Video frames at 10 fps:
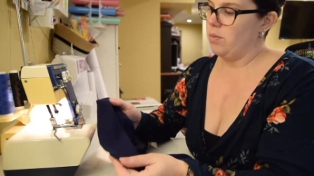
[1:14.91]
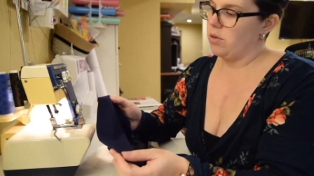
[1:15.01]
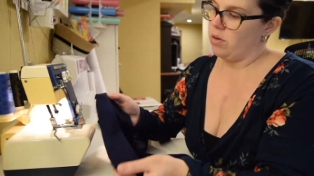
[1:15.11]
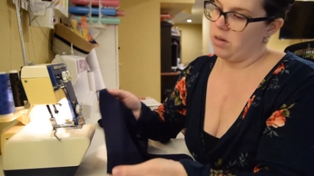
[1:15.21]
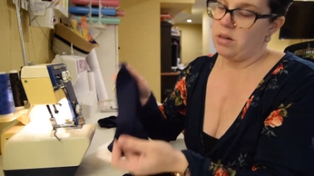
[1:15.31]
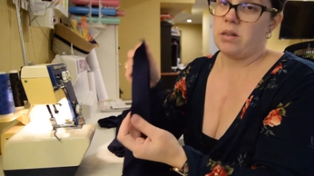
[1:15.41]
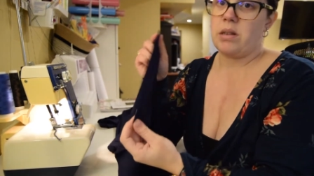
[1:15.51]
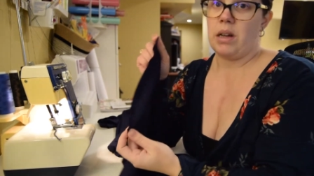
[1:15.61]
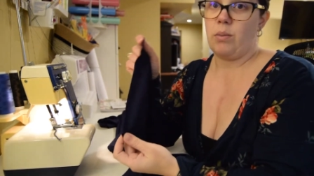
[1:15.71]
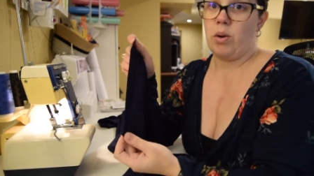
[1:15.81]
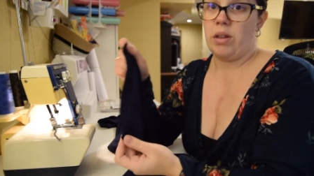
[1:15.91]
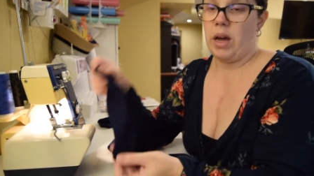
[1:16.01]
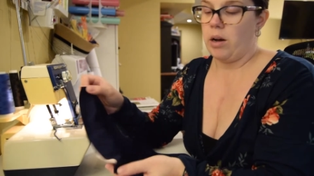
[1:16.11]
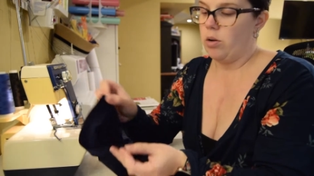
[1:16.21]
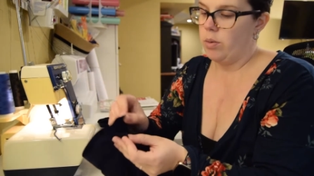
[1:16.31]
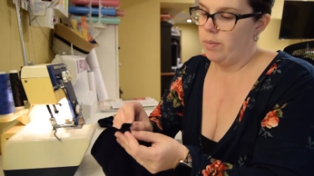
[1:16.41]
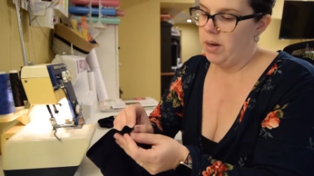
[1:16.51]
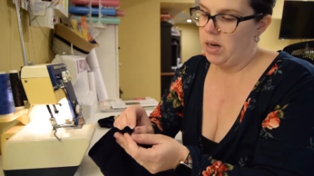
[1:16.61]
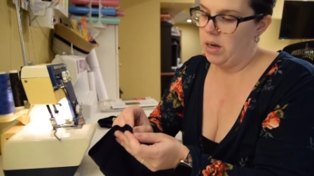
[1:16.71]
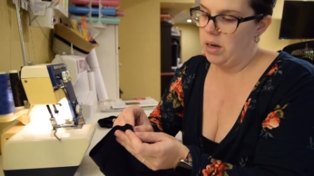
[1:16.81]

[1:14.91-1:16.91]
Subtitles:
So this is like where the ankle would be.